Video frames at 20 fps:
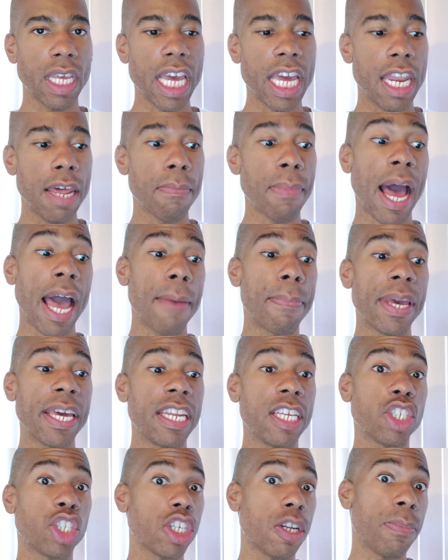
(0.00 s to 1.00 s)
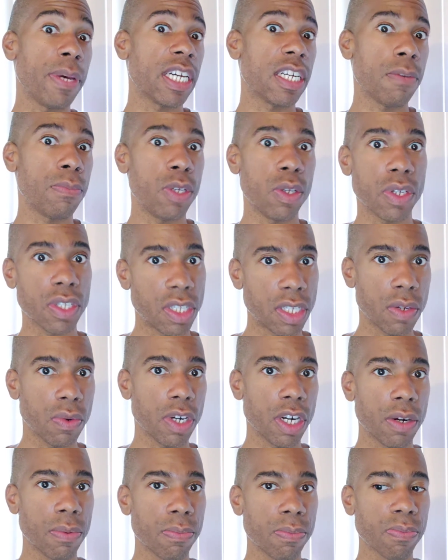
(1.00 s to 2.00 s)
And in my opinion, it should have been commuted
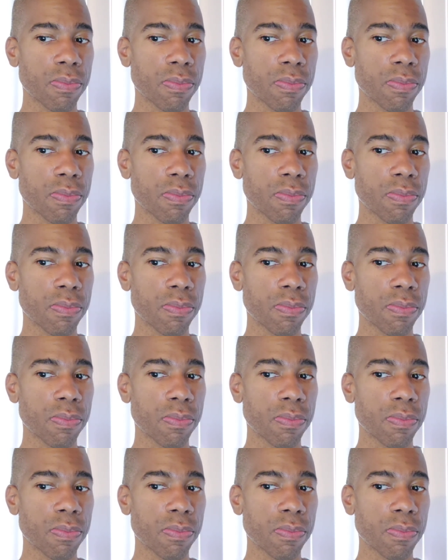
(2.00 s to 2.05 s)
sooner.